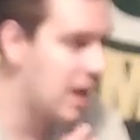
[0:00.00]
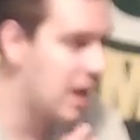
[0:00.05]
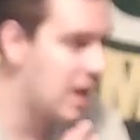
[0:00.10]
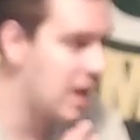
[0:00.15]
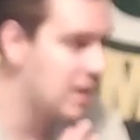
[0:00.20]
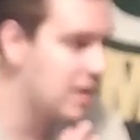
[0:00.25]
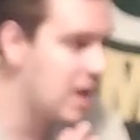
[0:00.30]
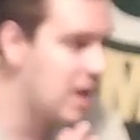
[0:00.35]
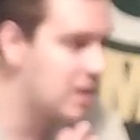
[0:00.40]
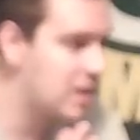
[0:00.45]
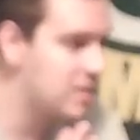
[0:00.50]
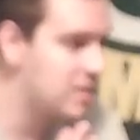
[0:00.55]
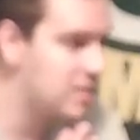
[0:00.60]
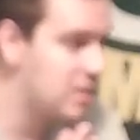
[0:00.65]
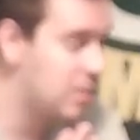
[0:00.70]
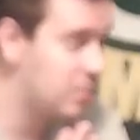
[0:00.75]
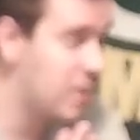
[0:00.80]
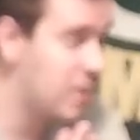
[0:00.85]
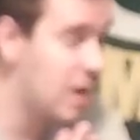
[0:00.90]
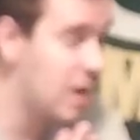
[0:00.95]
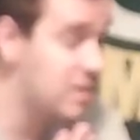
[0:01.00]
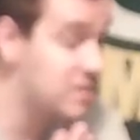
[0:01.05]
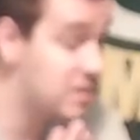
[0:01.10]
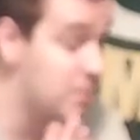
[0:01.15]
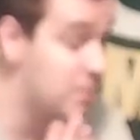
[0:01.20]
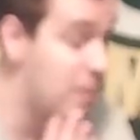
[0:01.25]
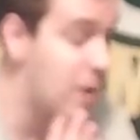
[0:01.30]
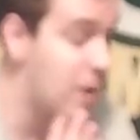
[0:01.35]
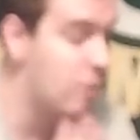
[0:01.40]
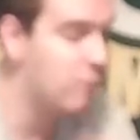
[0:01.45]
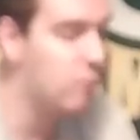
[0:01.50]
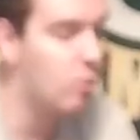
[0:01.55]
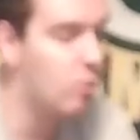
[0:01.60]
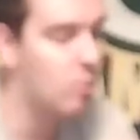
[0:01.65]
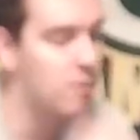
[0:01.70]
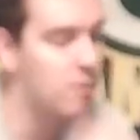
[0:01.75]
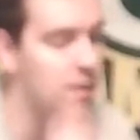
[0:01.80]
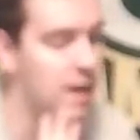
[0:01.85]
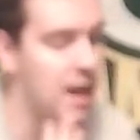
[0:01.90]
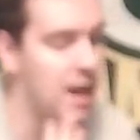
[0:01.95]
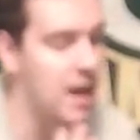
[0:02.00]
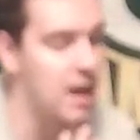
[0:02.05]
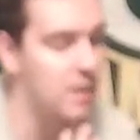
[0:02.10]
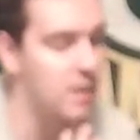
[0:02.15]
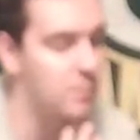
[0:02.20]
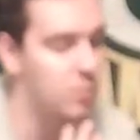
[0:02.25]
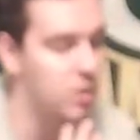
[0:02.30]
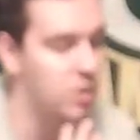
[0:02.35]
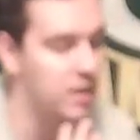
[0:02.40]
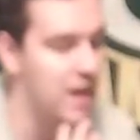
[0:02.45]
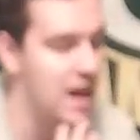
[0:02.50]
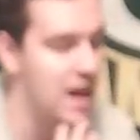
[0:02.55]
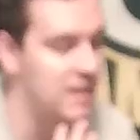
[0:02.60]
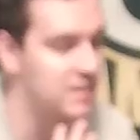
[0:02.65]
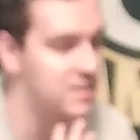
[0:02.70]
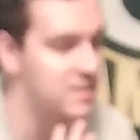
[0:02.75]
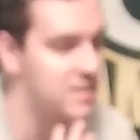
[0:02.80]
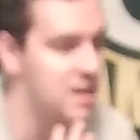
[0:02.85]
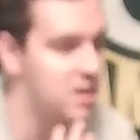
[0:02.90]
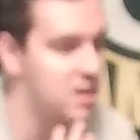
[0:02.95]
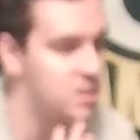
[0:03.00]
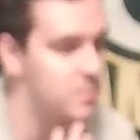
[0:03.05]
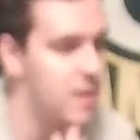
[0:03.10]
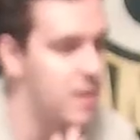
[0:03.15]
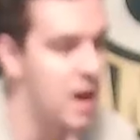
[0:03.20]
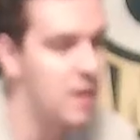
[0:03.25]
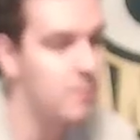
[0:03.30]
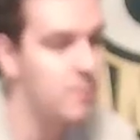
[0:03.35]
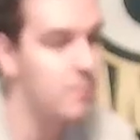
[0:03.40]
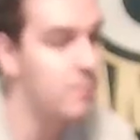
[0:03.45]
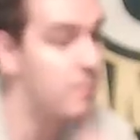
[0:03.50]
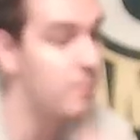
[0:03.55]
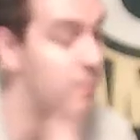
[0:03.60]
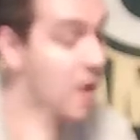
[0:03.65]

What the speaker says: and Giannis at the power forward, and Brook at the center spot.